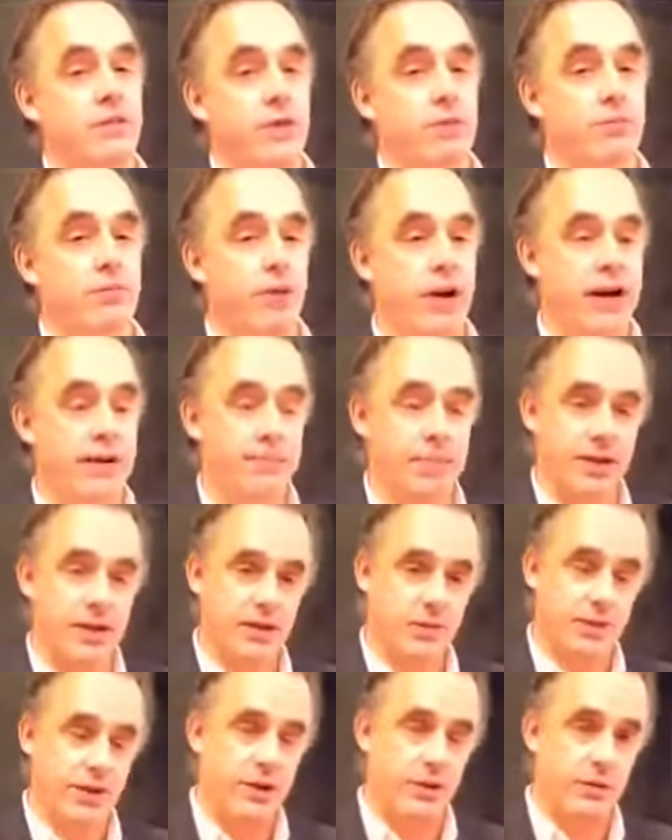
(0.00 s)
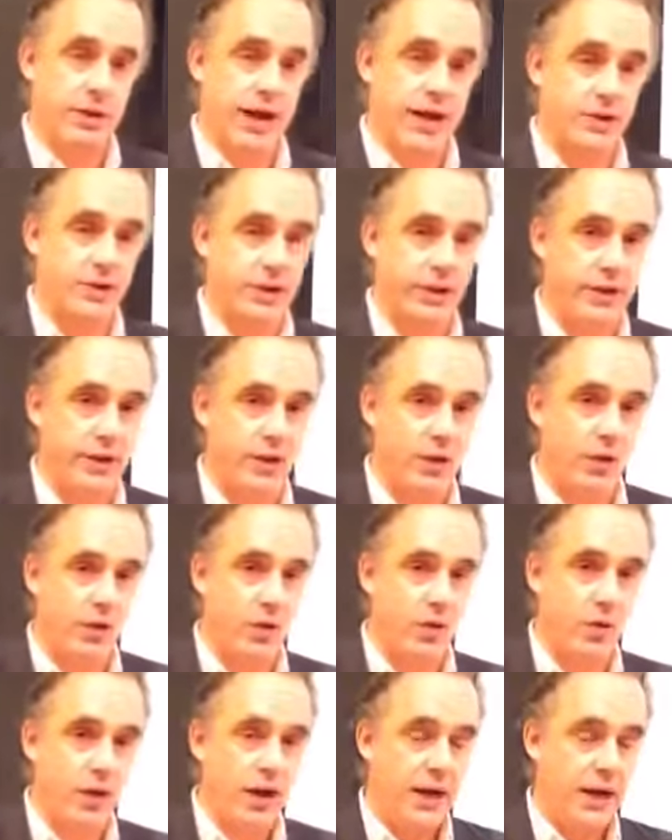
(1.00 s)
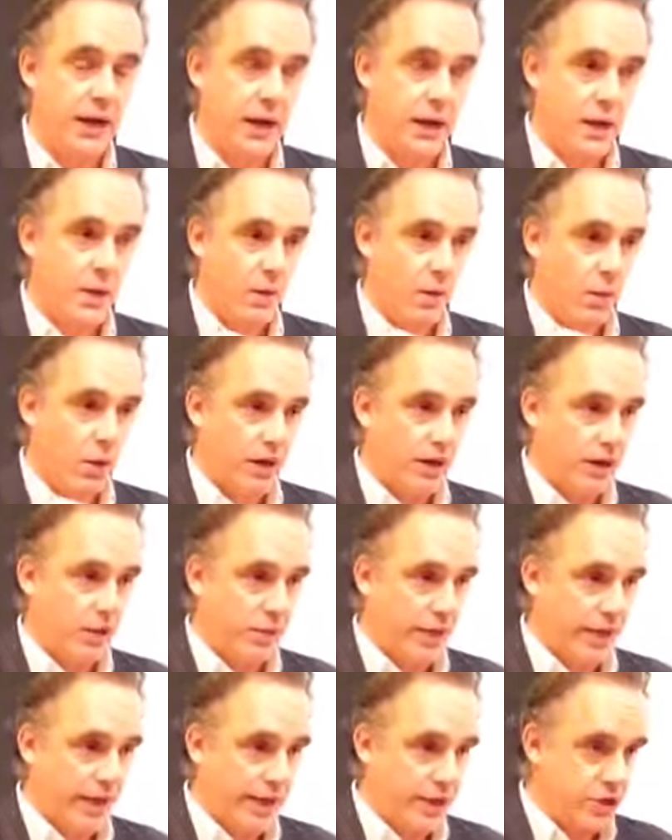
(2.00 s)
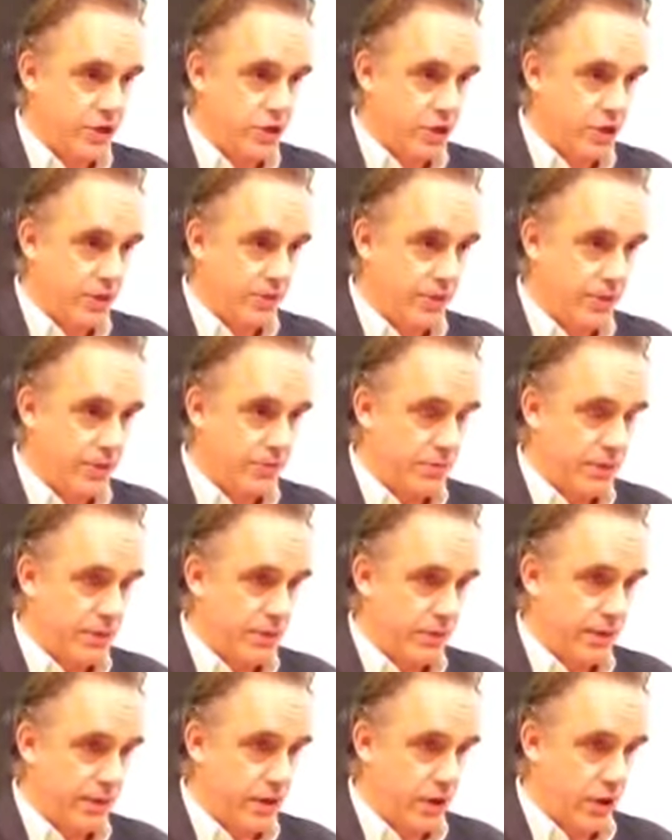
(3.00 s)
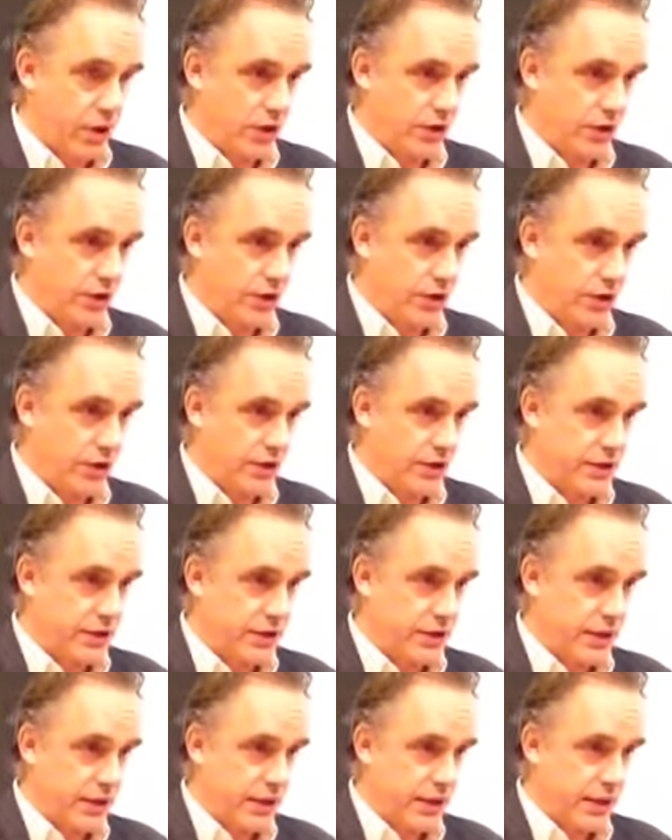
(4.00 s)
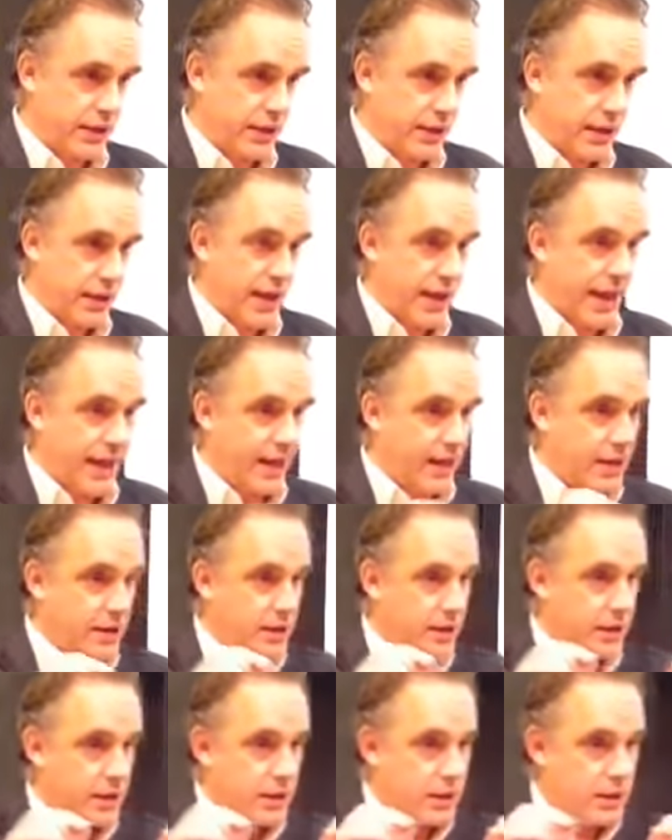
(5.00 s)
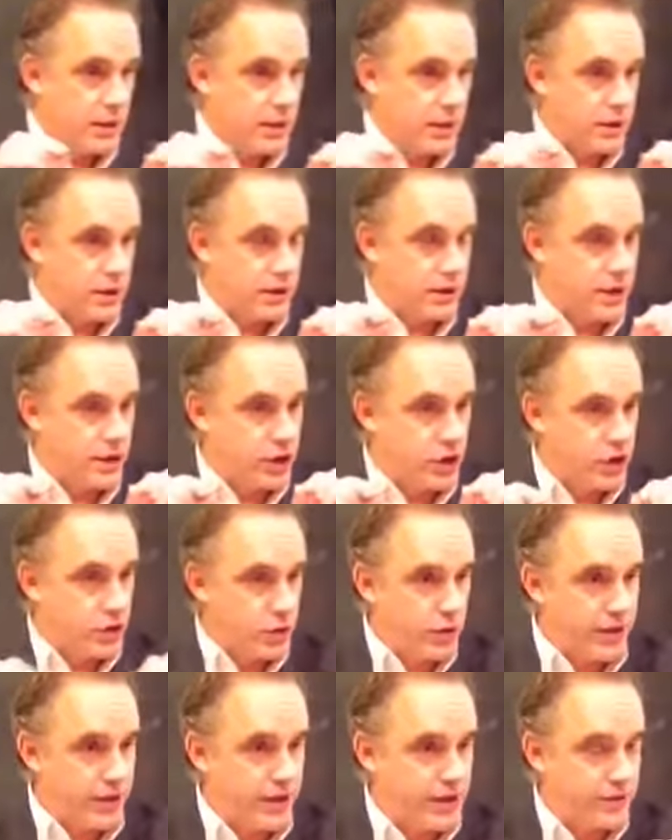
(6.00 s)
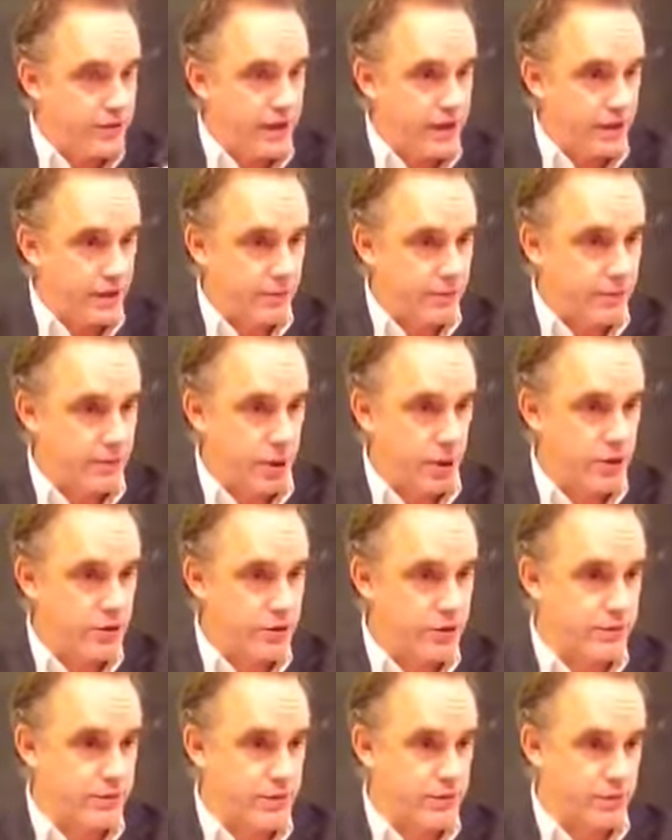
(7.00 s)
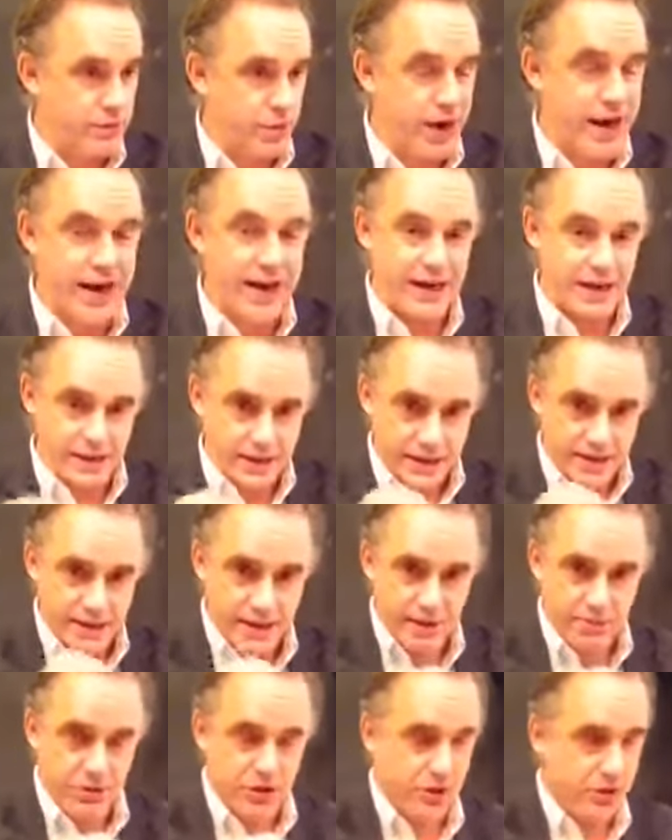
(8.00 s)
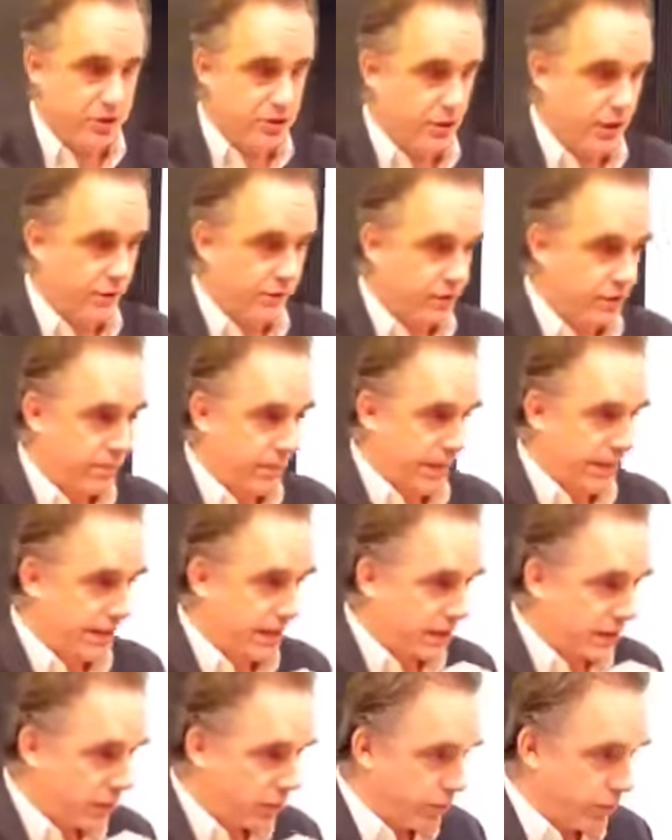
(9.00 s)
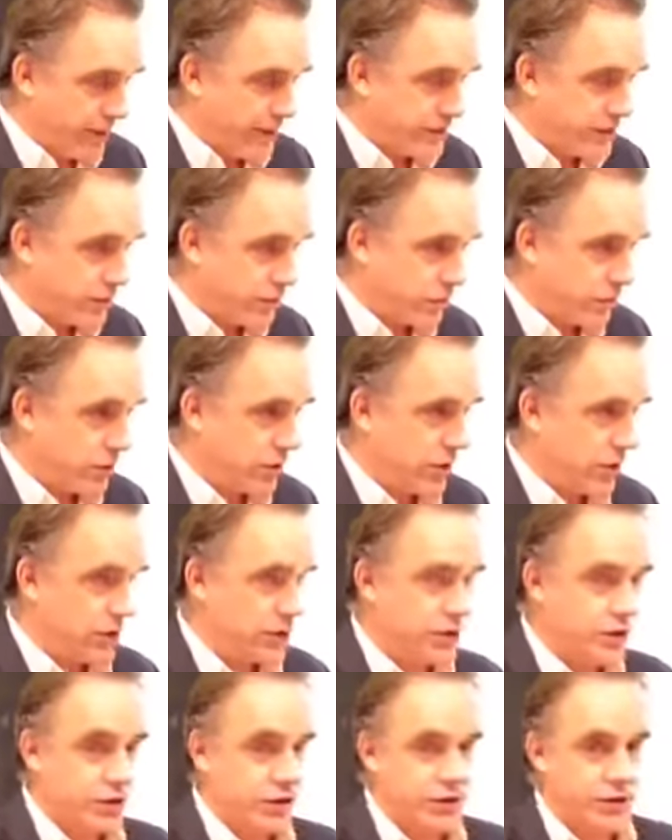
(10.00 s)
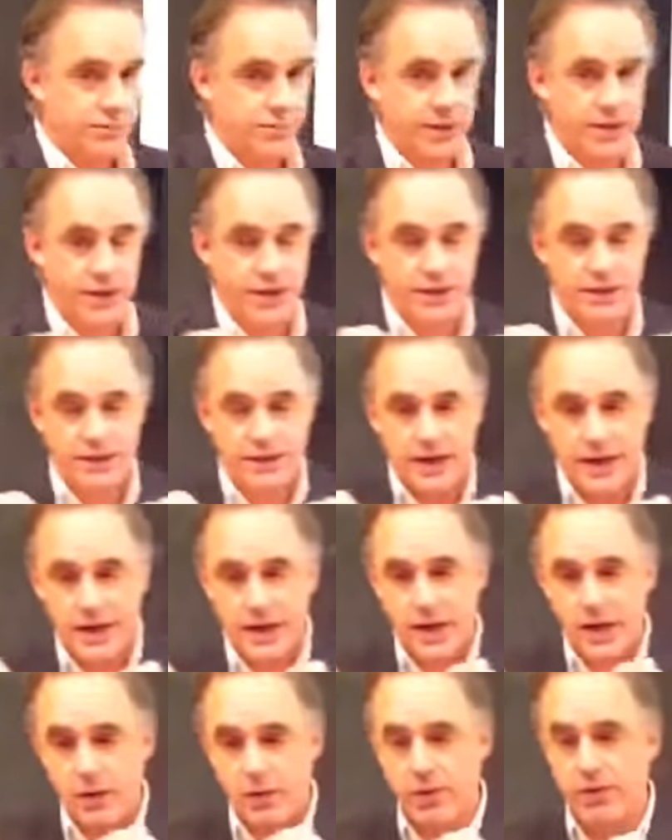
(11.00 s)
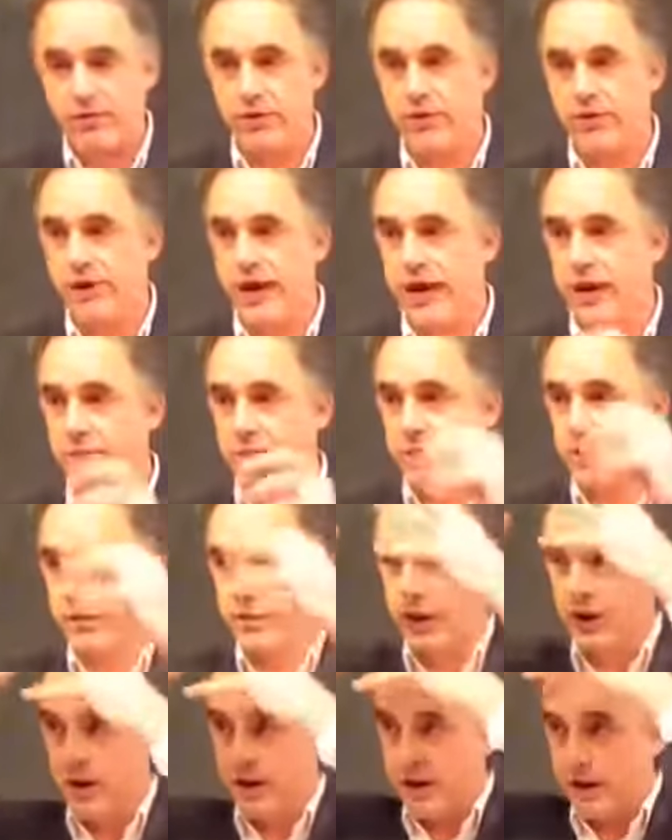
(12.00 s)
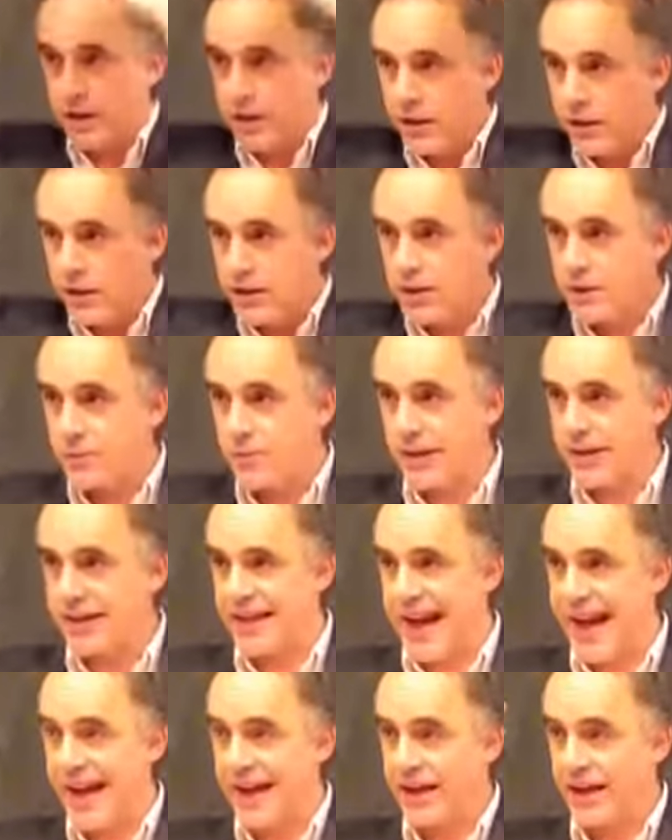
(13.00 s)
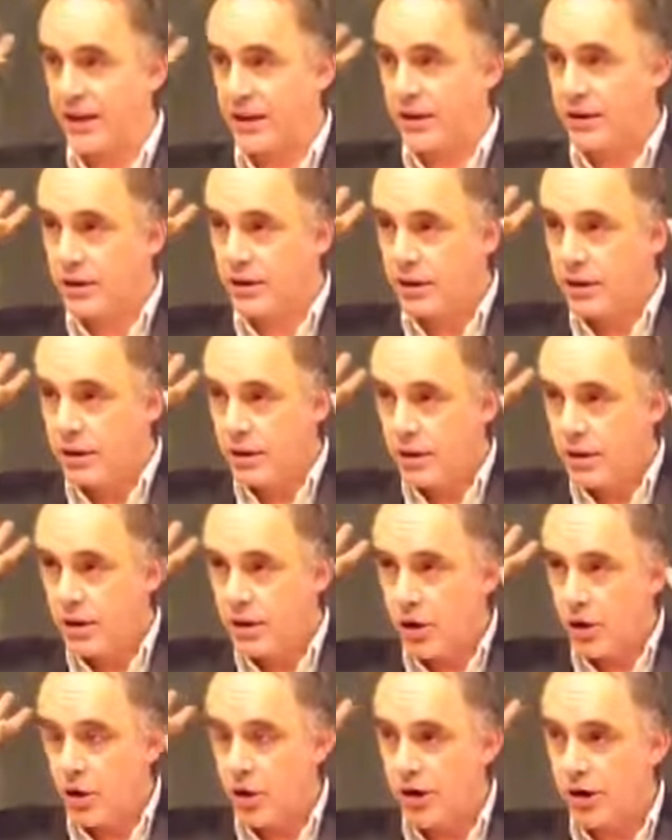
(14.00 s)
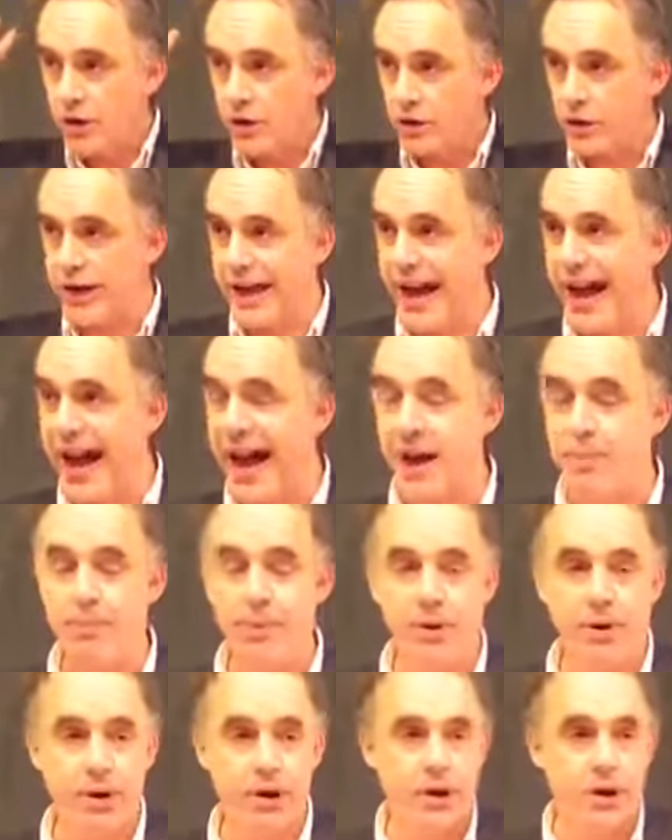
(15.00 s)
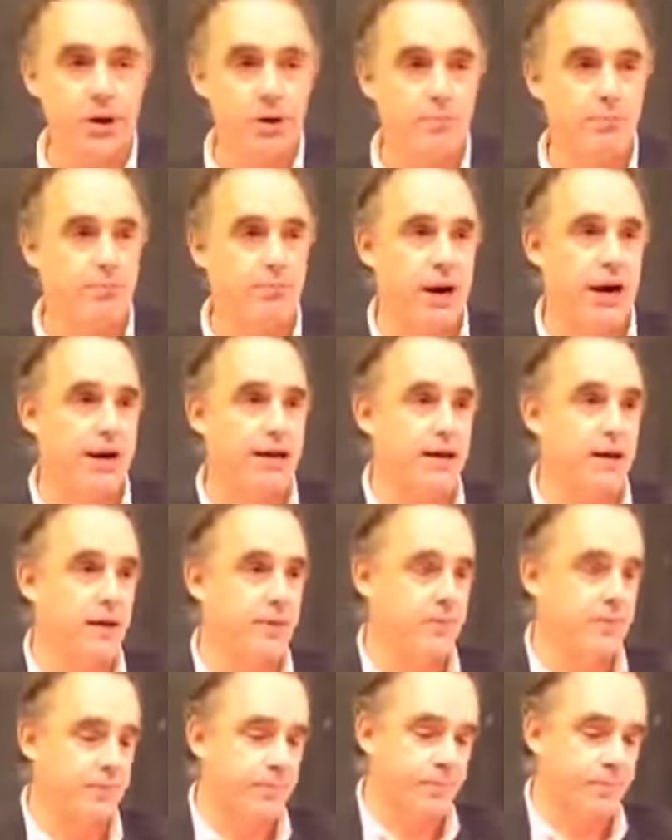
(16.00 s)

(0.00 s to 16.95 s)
of their brain, because we don't actually know what the relationship is between consciousness and the newly developed parts of the brain. The assumption is often made that the reason we're conscious is because we've developed a very spectacular cortical cap, but